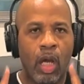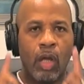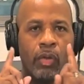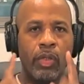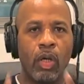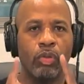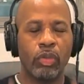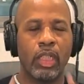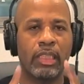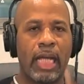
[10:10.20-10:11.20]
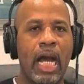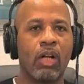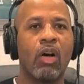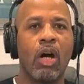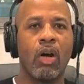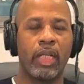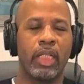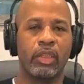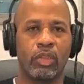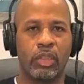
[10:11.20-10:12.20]
No drugs or alcohol
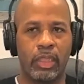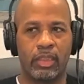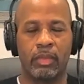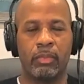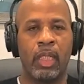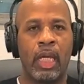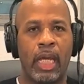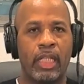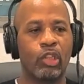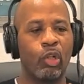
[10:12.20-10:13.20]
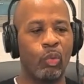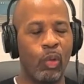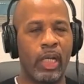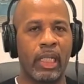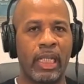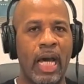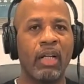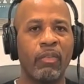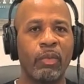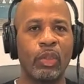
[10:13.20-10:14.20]
in your system. And so what a lot
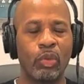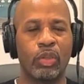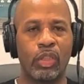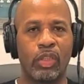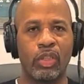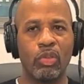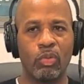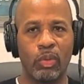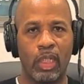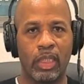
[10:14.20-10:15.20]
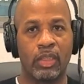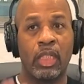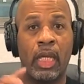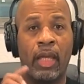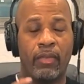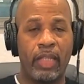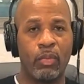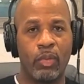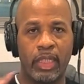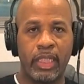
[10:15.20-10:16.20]
of them used to do was they
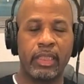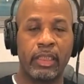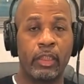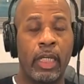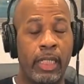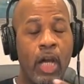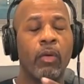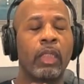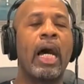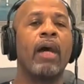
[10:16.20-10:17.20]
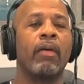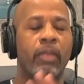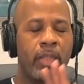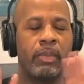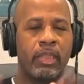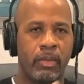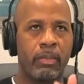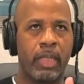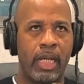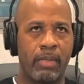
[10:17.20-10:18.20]
would get, and they'll allow, I
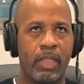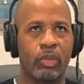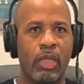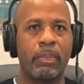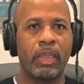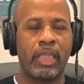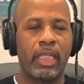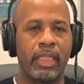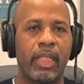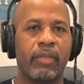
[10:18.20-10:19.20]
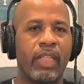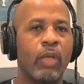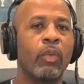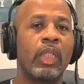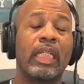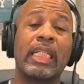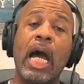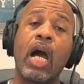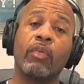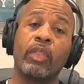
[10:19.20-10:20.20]
got to make sure I put that in there. They would
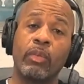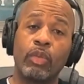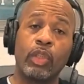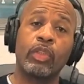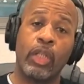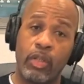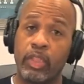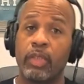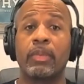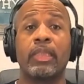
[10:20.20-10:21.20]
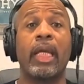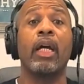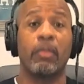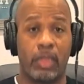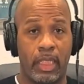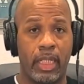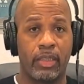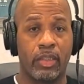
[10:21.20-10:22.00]
allow them to turn themselves in.